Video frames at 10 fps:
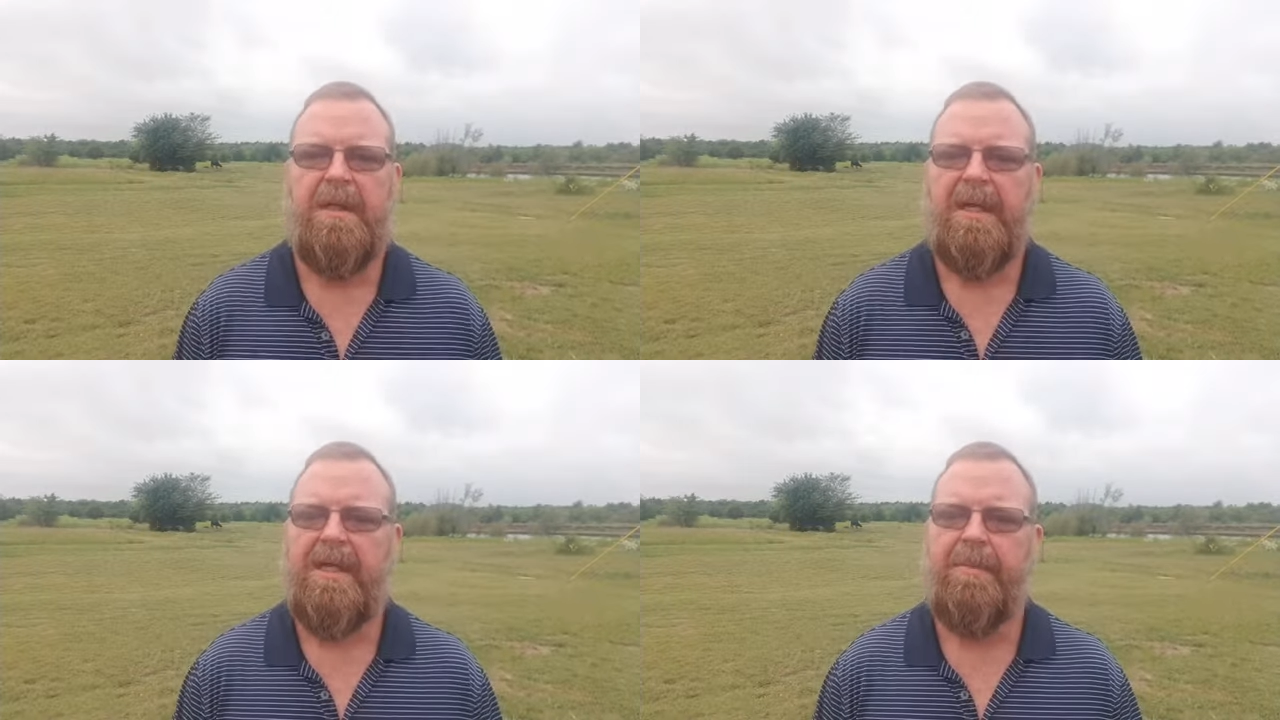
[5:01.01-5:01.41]

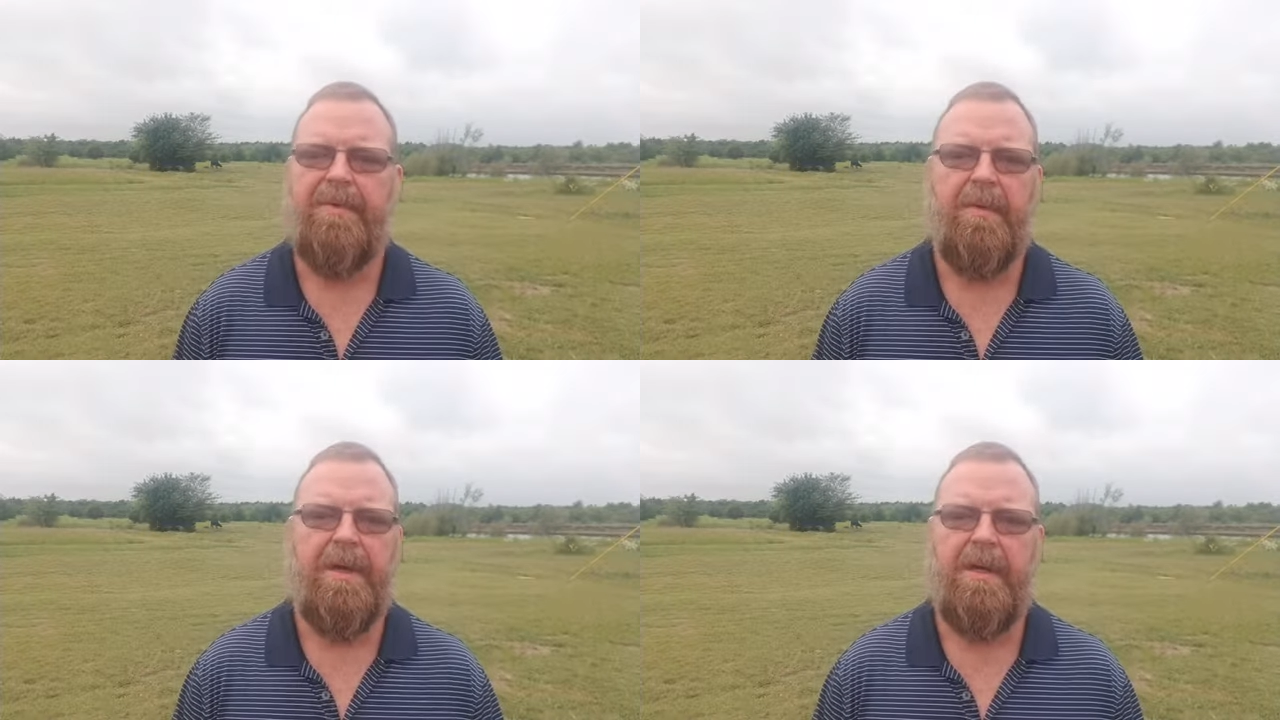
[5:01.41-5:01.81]
And then
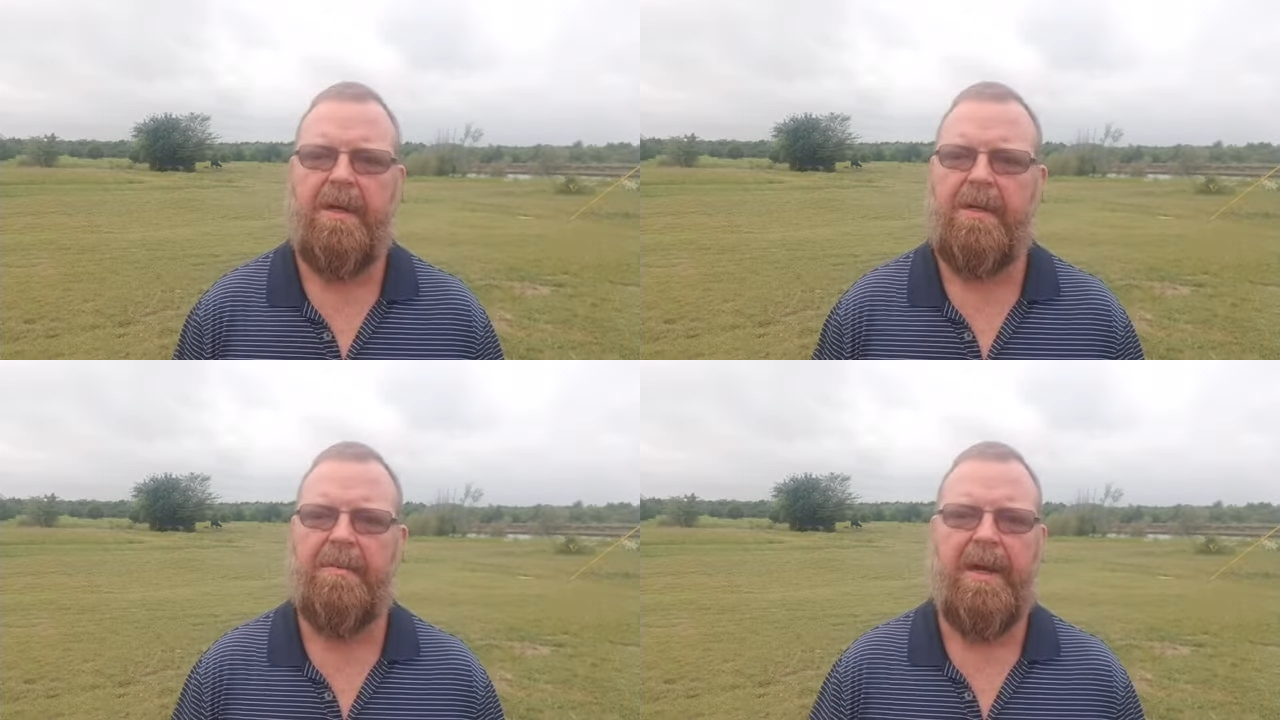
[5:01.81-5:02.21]
before you know
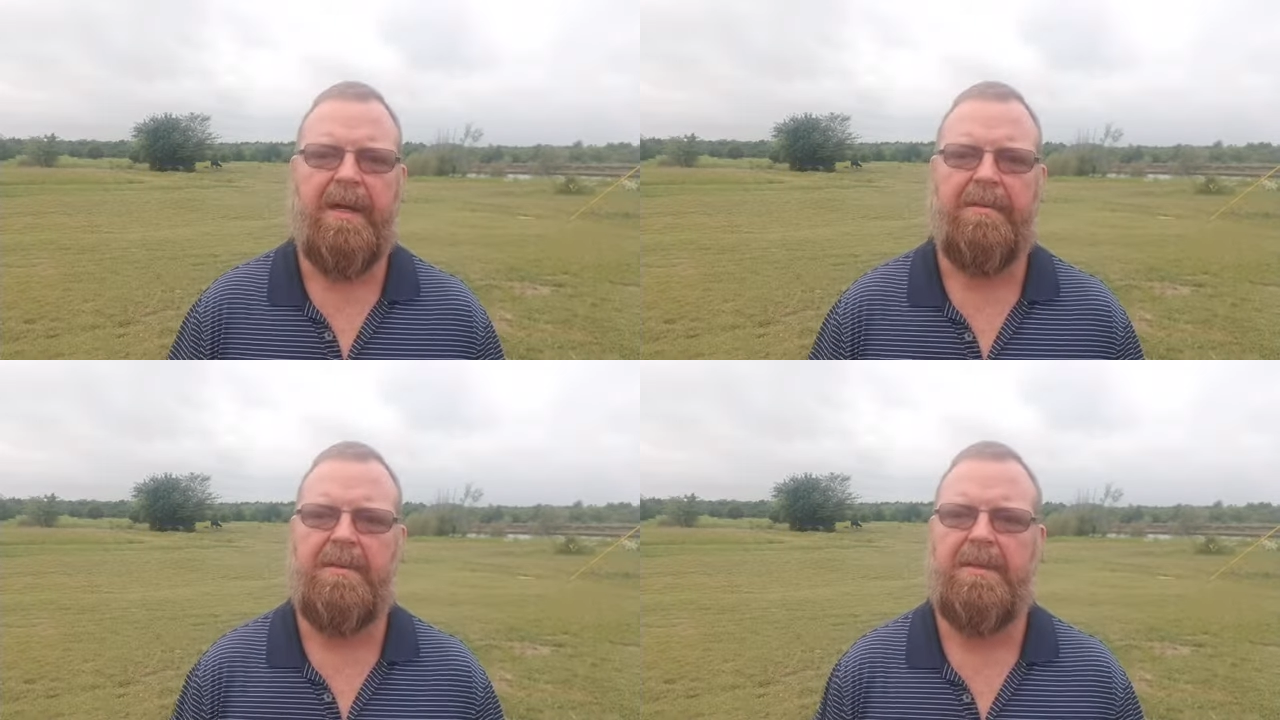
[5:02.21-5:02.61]
it, you're back
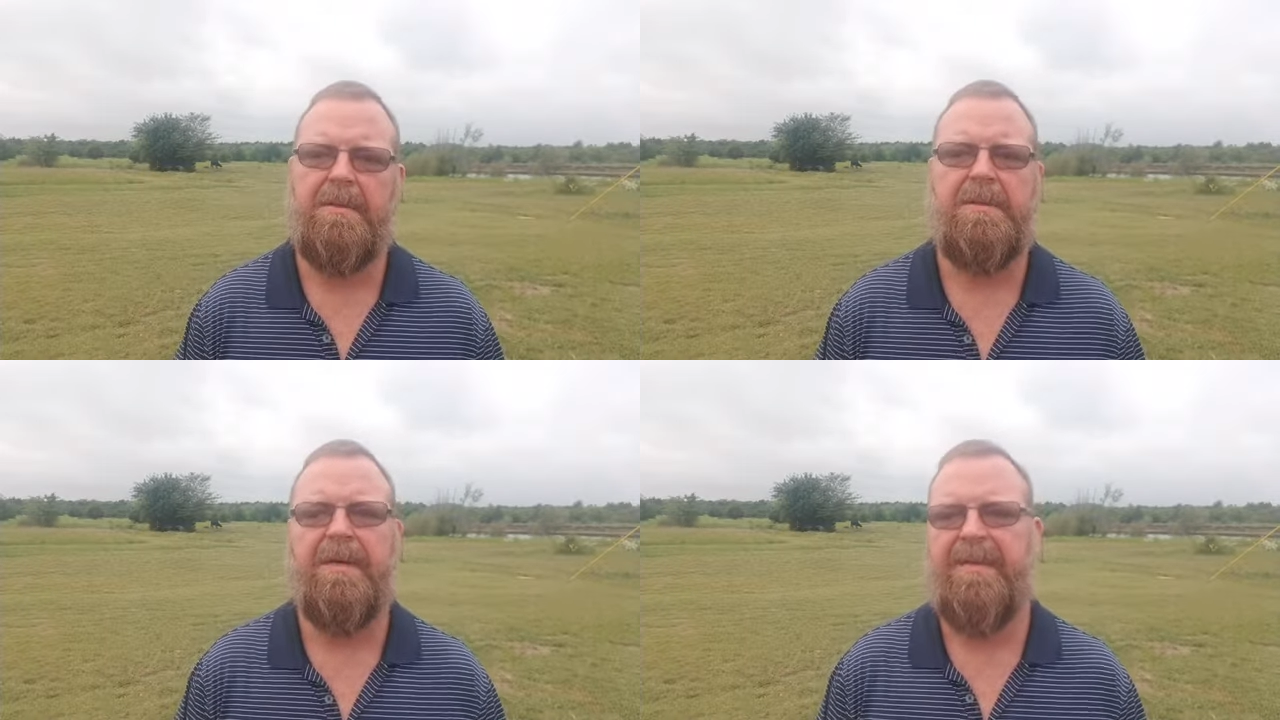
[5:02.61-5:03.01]
up to
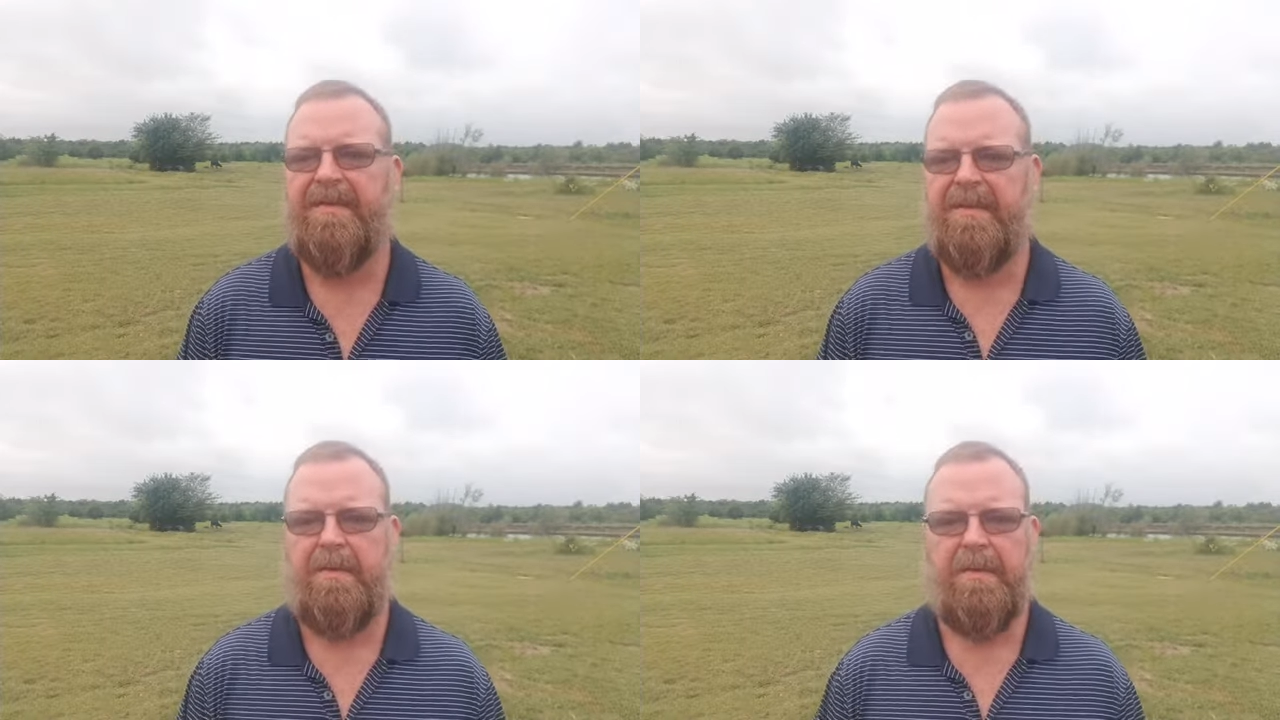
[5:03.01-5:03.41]

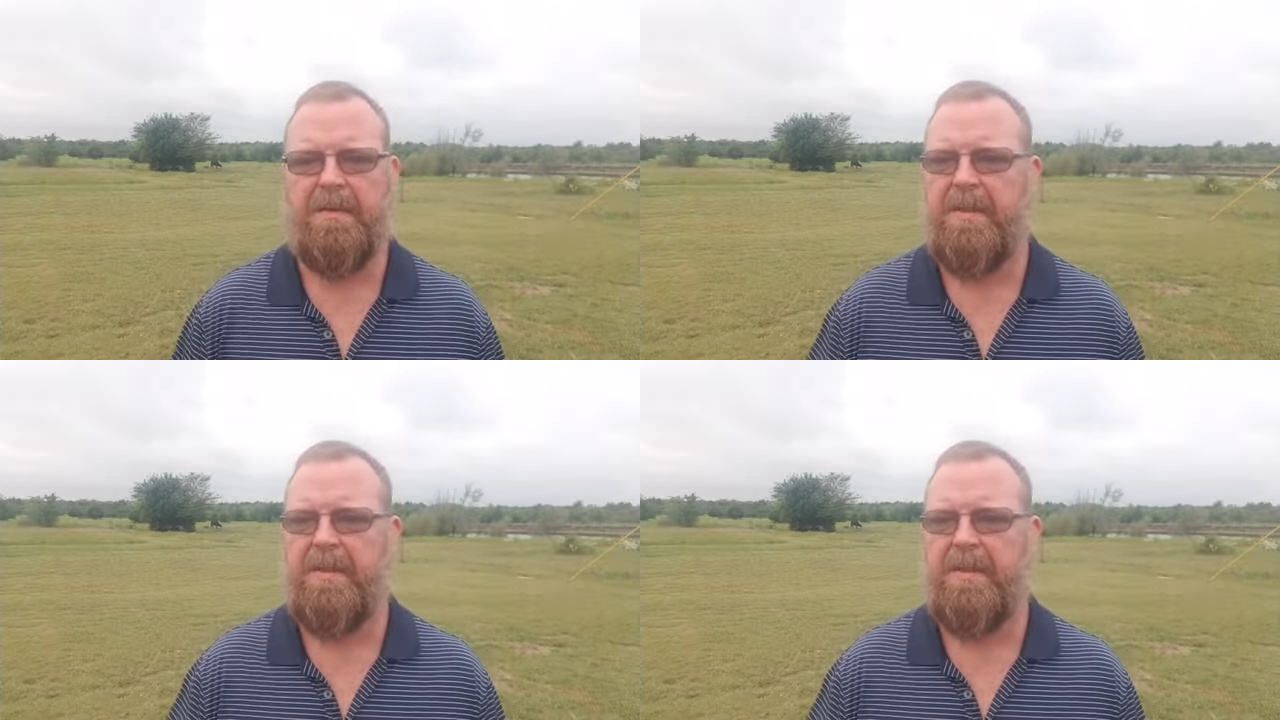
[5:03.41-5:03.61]
274.